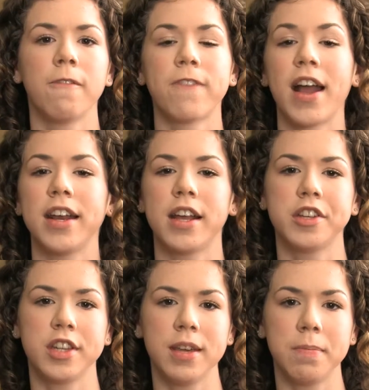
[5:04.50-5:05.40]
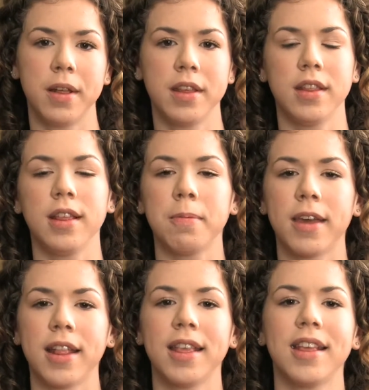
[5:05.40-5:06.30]
Financially, building these
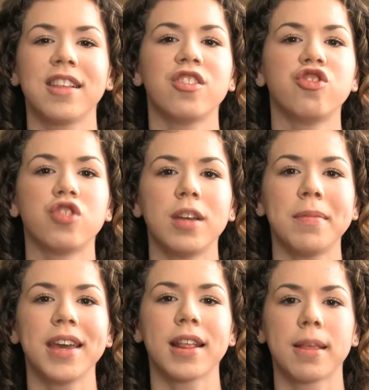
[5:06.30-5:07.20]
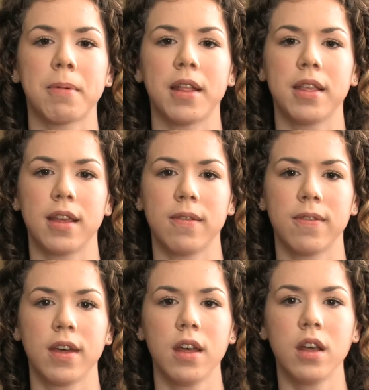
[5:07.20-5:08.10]
plants is extremely expensive,
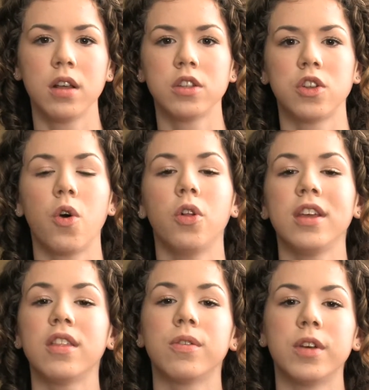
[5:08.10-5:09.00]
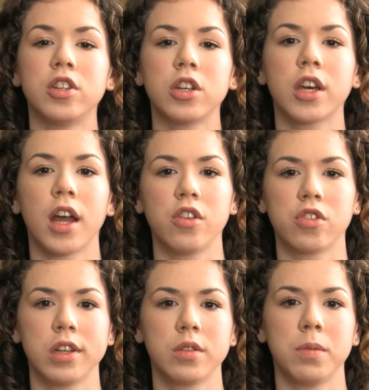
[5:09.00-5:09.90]
so only the richer
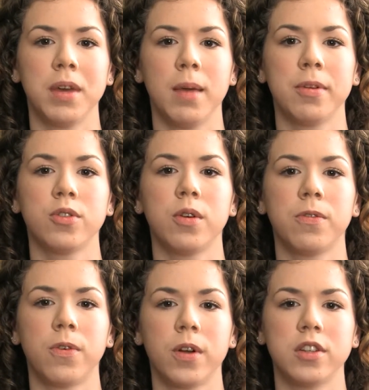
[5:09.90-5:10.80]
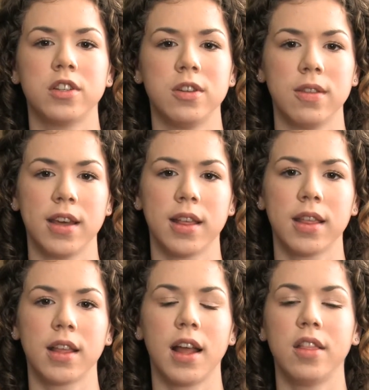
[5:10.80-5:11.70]
countries will be able to afford to do
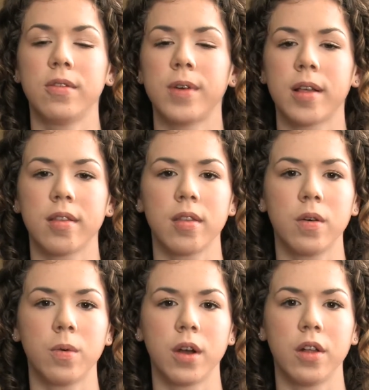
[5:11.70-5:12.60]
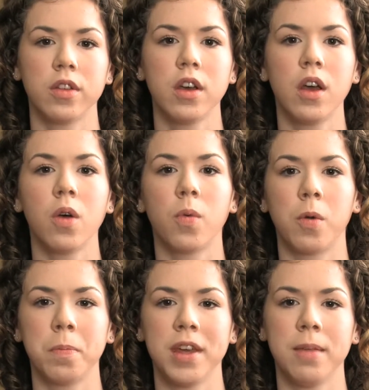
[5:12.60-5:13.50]
this, and the rest of the world
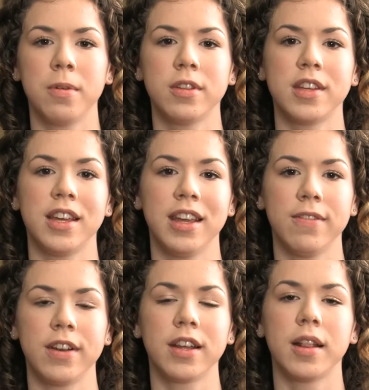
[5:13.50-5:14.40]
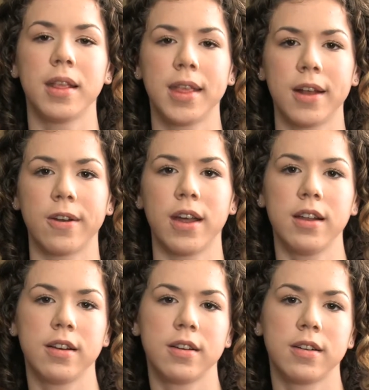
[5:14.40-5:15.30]
won't be able to even consider it.